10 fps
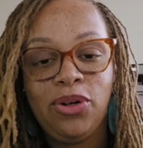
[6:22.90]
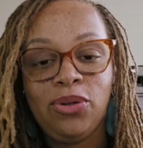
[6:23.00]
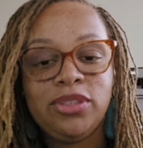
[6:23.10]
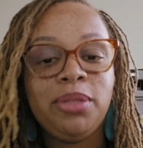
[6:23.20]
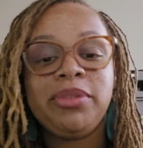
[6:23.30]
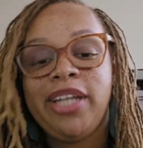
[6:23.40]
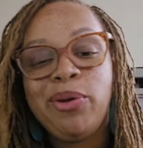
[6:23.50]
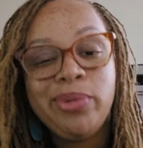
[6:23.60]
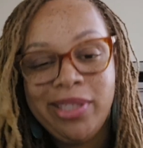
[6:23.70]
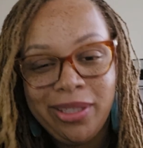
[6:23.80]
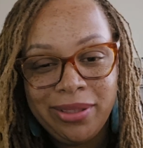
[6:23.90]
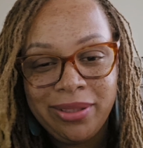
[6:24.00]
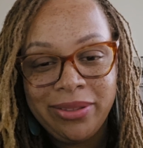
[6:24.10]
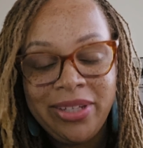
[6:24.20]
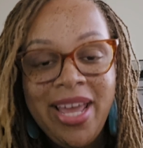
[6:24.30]
something that we
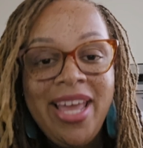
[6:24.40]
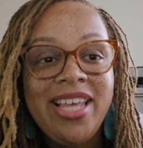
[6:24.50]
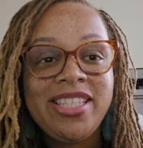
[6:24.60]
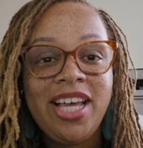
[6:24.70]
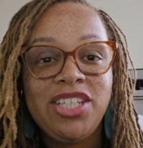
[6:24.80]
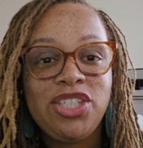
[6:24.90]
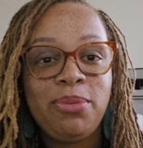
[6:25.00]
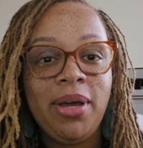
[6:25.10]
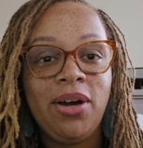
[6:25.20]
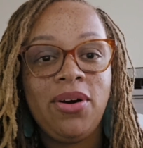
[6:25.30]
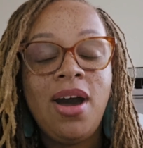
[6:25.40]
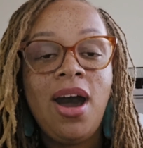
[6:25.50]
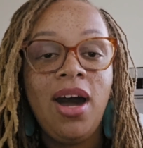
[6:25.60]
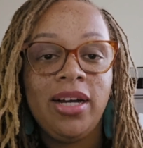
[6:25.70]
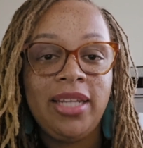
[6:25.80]
learn. It's not just about
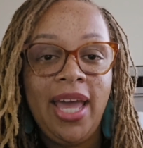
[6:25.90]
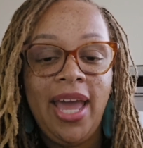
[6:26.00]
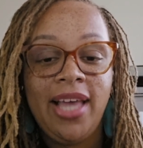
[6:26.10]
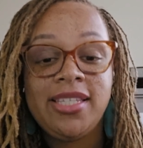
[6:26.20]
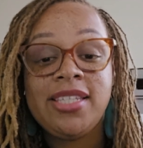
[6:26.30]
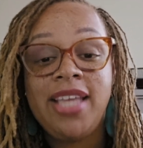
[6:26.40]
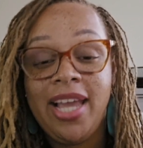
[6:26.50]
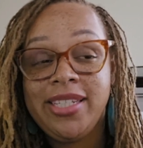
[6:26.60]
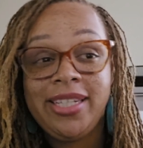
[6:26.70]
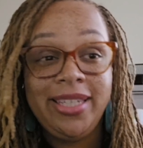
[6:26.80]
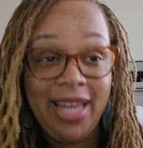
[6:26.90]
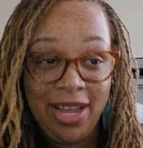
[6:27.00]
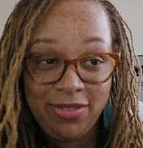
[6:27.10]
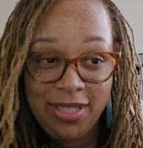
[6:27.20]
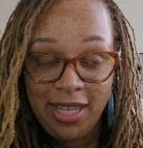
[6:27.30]
a class. It's actually
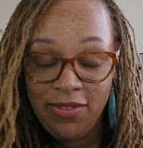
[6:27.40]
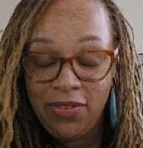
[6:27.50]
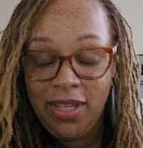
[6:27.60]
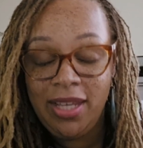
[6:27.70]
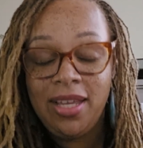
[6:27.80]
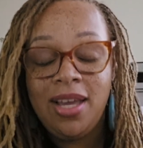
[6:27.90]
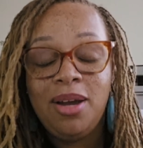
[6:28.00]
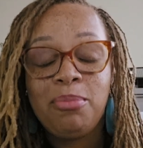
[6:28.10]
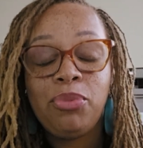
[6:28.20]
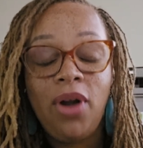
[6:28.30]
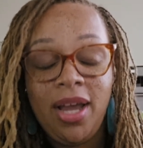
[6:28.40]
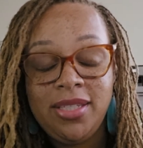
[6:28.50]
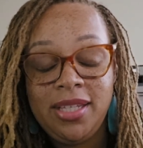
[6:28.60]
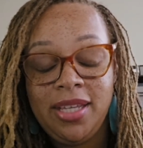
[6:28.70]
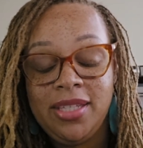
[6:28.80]
life-saving
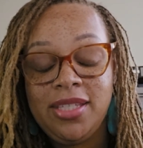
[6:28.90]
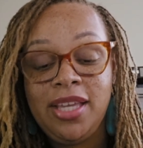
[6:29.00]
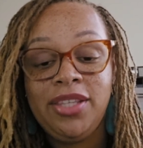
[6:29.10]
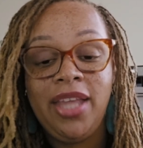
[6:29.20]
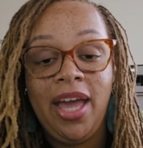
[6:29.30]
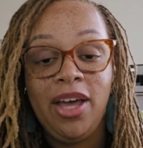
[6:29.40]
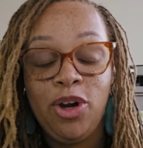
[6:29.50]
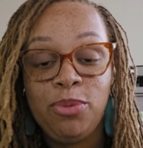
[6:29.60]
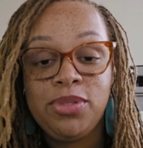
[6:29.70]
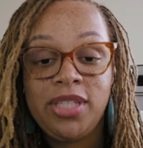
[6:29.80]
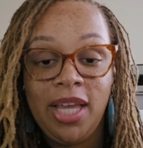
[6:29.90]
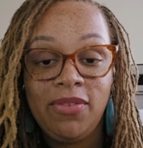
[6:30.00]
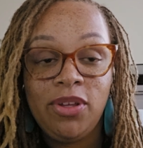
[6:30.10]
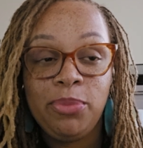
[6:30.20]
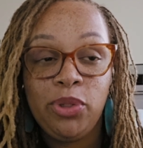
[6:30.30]
process, and that helps
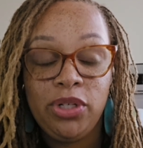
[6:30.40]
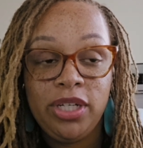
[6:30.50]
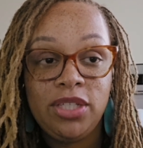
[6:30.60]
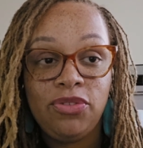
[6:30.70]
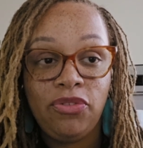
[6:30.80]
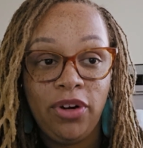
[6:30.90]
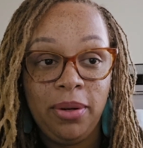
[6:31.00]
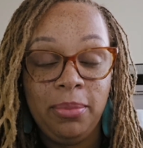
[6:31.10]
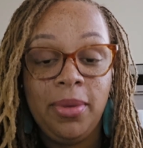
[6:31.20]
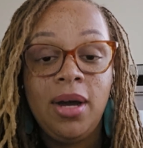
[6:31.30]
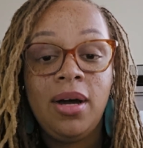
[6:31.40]
save communities from